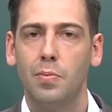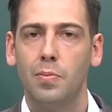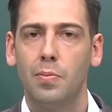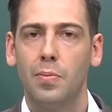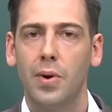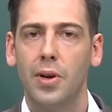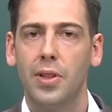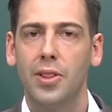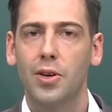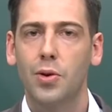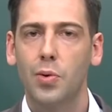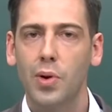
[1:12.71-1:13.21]

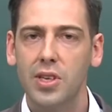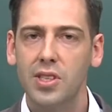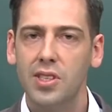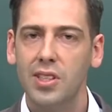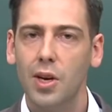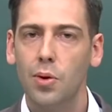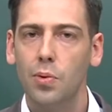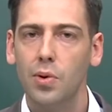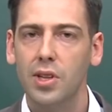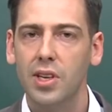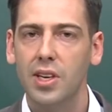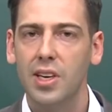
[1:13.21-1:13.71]
But the question
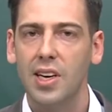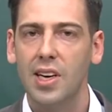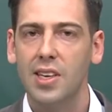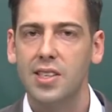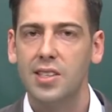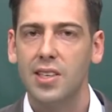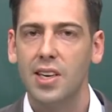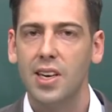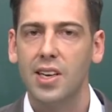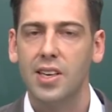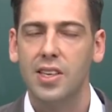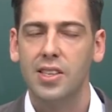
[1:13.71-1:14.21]
that we're looking at
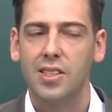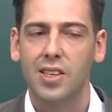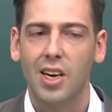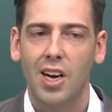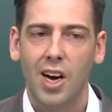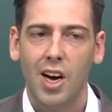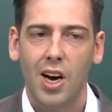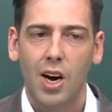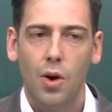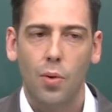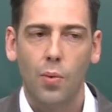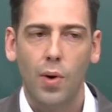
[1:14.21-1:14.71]
today is,
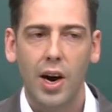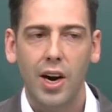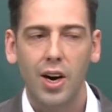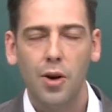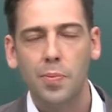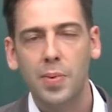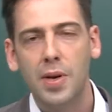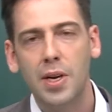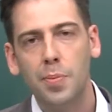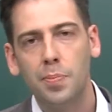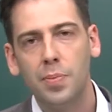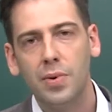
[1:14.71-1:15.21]
why are
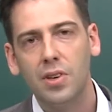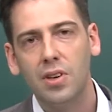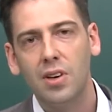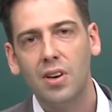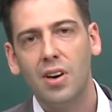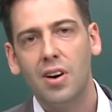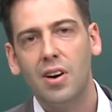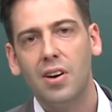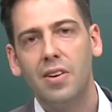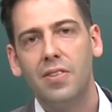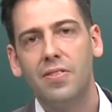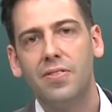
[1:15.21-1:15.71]
people
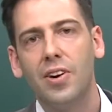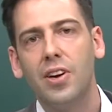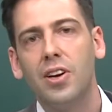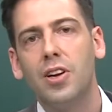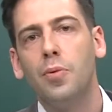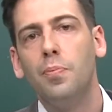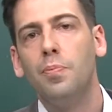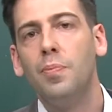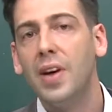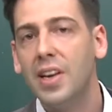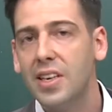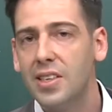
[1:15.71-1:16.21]

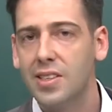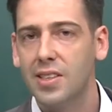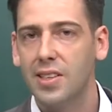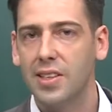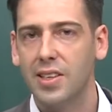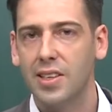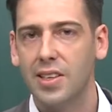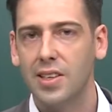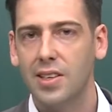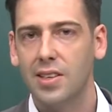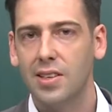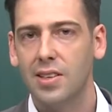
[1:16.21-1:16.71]

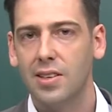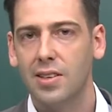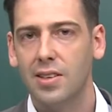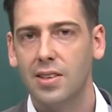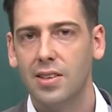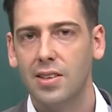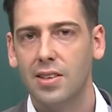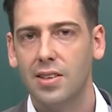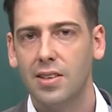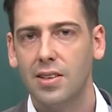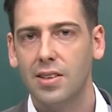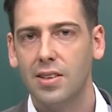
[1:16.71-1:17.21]
fundamentally
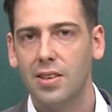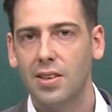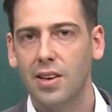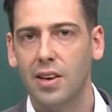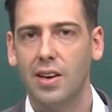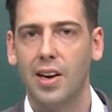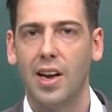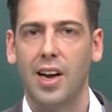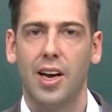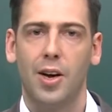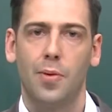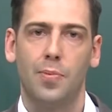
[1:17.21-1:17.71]

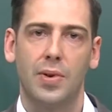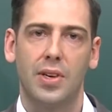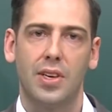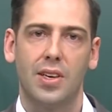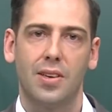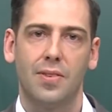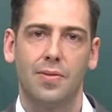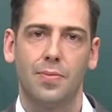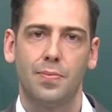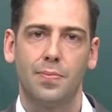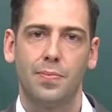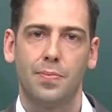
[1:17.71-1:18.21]
unhappy?
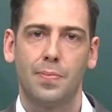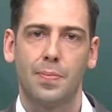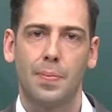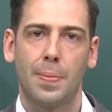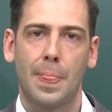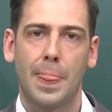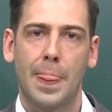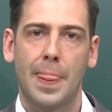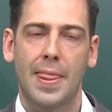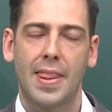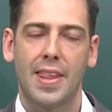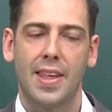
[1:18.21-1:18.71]

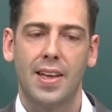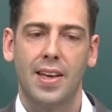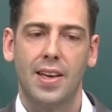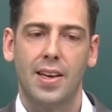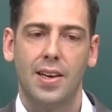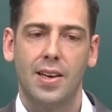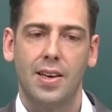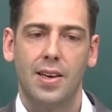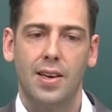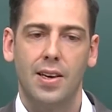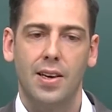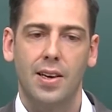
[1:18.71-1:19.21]

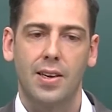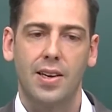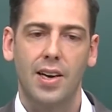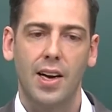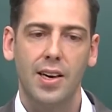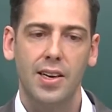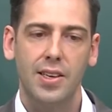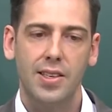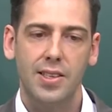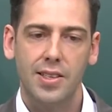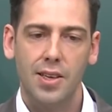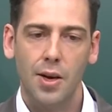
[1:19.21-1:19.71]
And
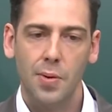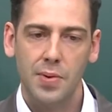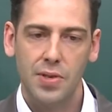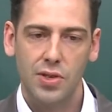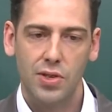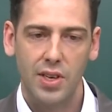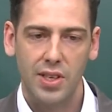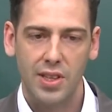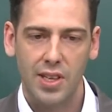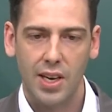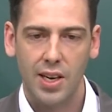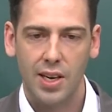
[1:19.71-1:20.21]
kind of to
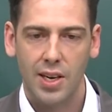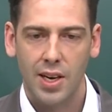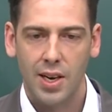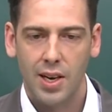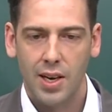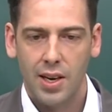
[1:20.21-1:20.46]
demonstrate that,